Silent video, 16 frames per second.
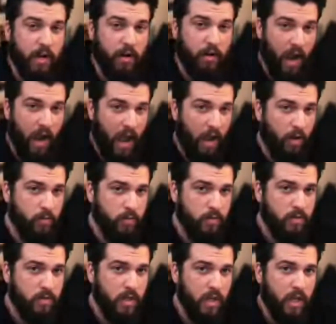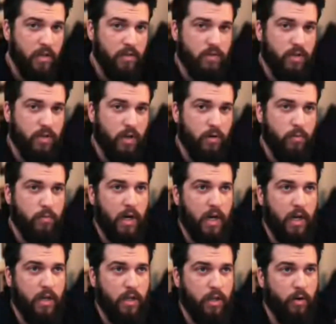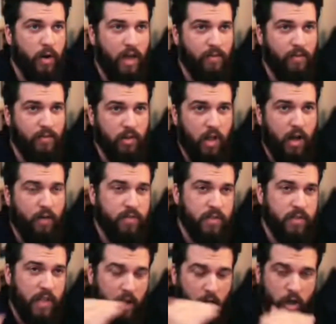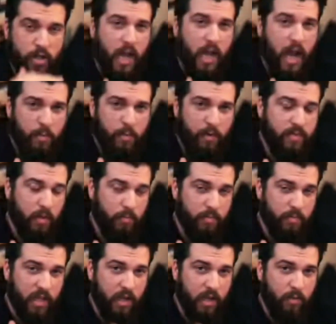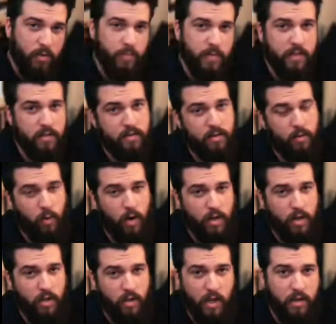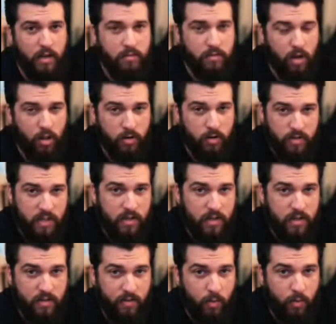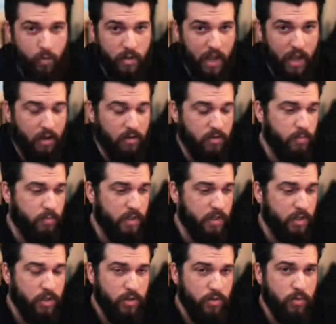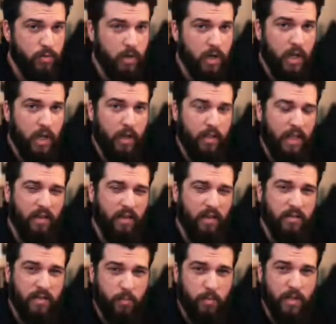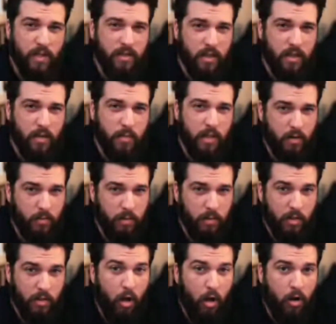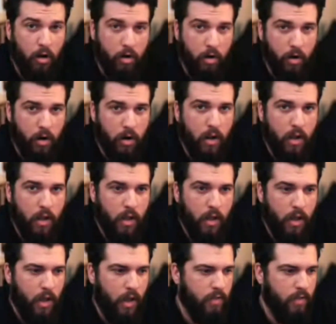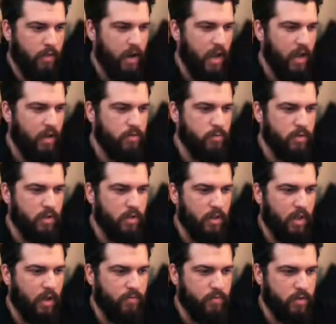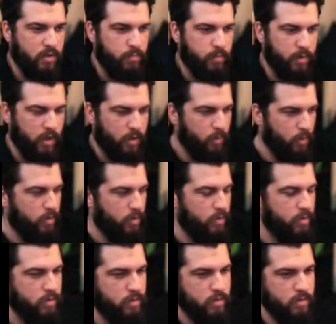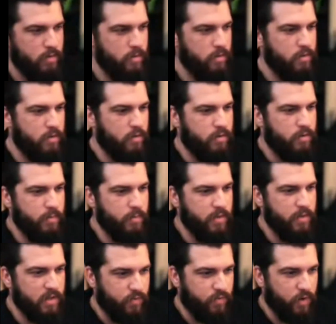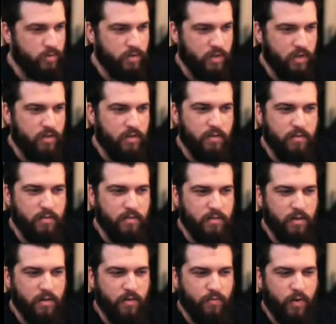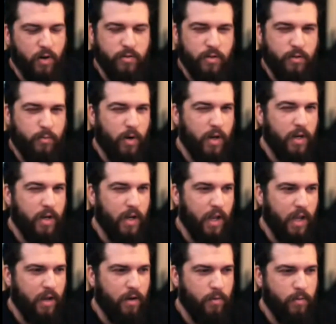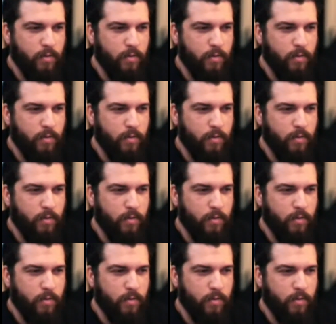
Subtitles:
house. So you don't have a loft like on top of something, which means that when you get taller ceilings everywhere in the house, but two, the house typically is going to be a little bit longer than a house with a loft, which is pretty cool. So somebody says frozen. Is it still frozen right now?